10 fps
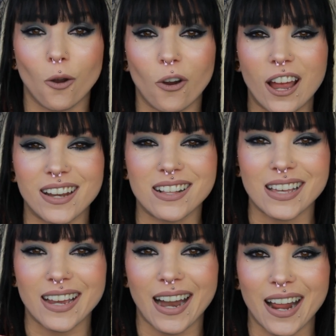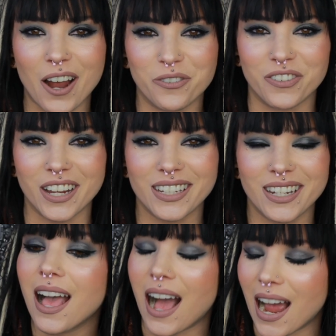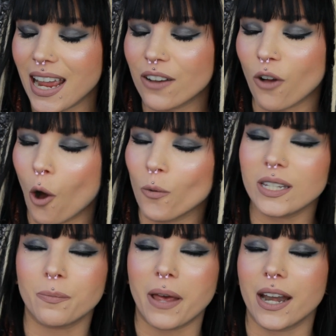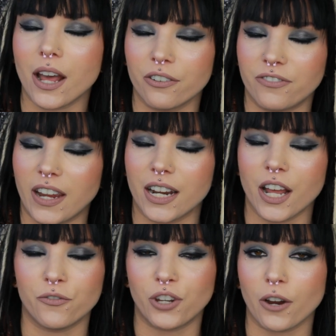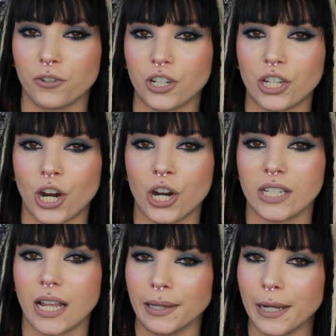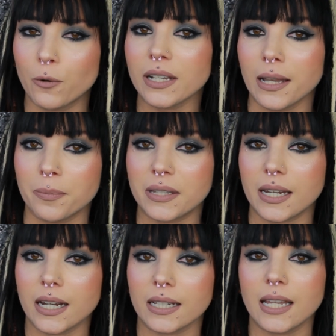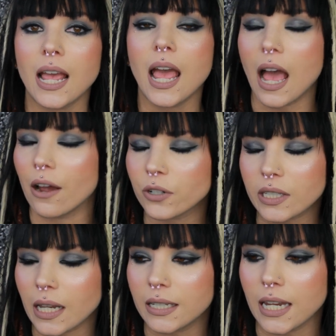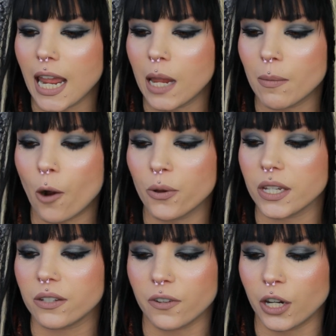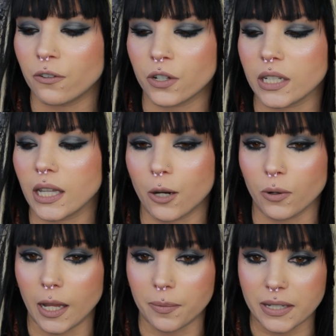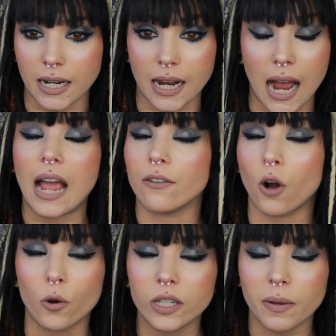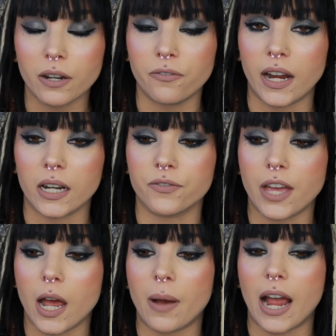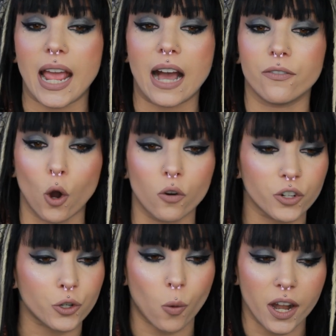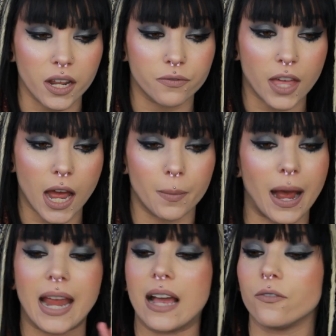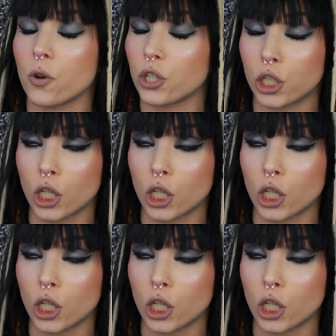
go ahead and click on out of it. I have always been a fan of Jeffree Star's liquid lipsticks. Ever since he came out with his very first liquid lipstick, I've always been a fan of them. I have over 20 of them. I have